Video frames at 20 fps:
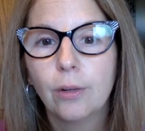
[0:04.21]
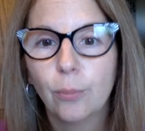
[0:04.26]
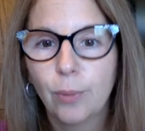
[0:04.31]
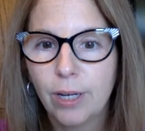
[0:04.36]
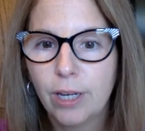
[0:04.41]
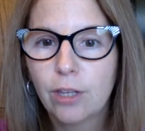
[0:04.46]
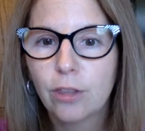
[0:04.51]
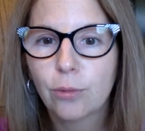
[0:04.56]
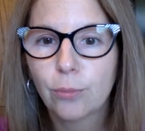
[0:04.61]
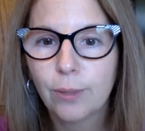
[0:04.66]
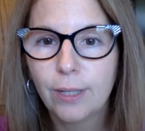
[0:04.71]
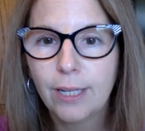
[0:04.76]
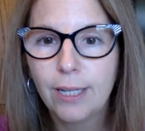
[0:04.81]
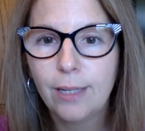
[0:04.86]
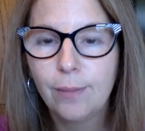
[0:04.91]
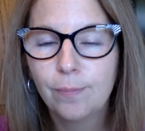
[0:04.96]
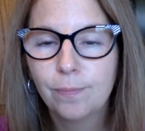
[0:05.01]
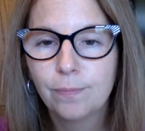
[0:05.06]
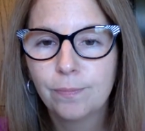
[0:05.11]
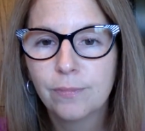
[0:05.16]
week
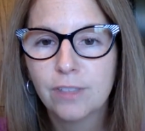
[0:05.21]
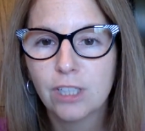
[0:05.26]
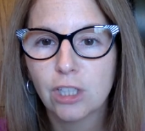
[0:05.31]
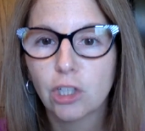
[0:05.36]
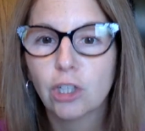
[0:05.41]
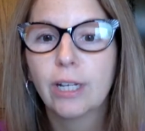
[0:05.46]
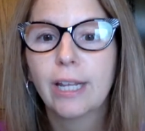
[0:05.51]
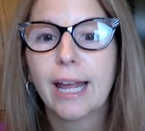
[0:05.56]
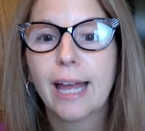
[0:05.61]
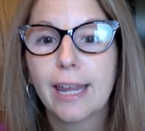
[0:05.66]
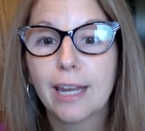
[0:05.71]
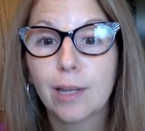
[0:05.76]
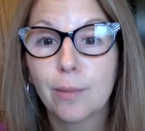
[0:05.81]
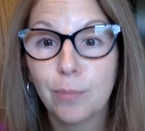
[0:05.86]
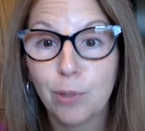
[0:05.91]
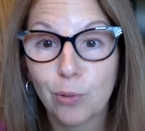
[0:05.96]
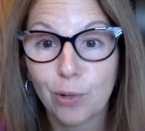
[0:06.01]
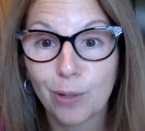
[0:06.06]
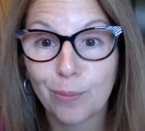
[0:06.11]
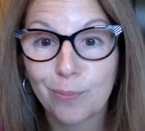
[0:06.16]
three, learning on a
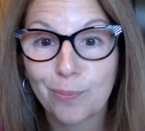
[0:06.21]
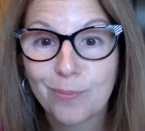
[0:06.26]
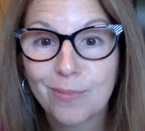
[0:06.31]
computer.